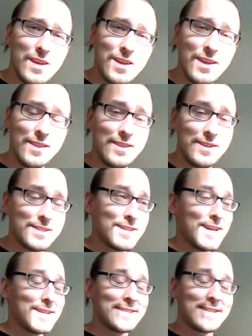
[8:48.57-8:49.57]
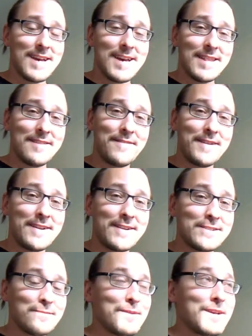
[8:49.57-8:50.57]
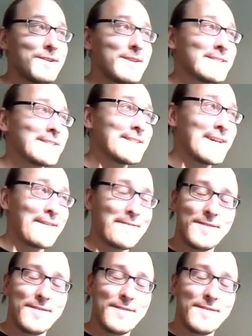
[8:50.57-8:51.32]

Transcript: in this case, the Federation player doesn't have